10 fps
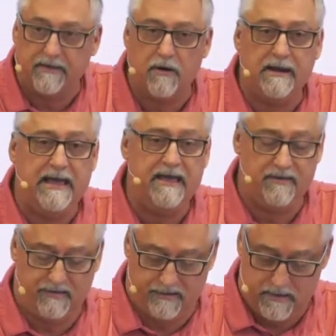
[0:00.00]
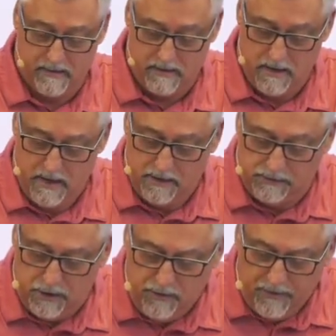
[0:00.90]
There it is.
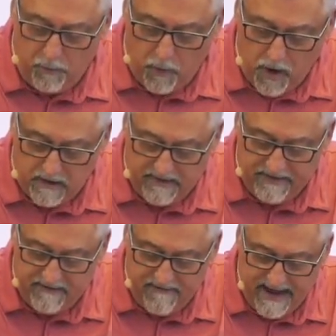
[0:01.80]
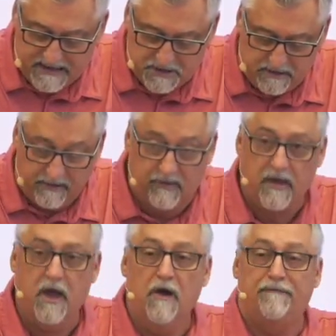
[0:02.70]
Do the work of an evangelist,
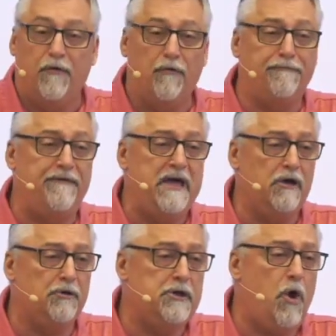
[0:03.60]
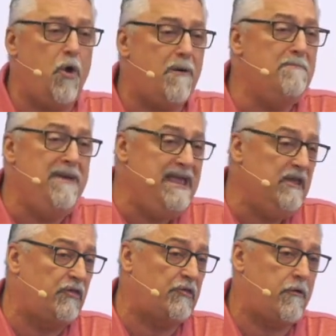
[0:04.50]
fulfill your
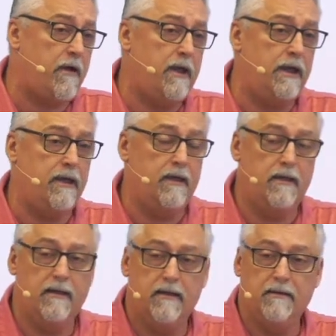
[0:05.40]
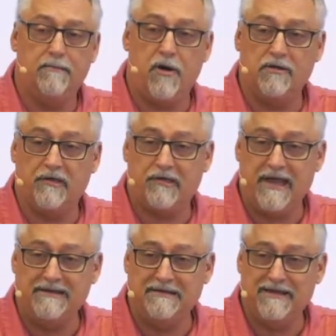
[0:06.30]
ministry, Paul is
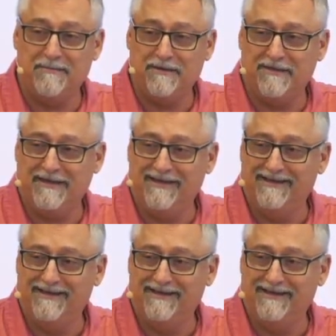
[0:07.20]
saying to Timothy.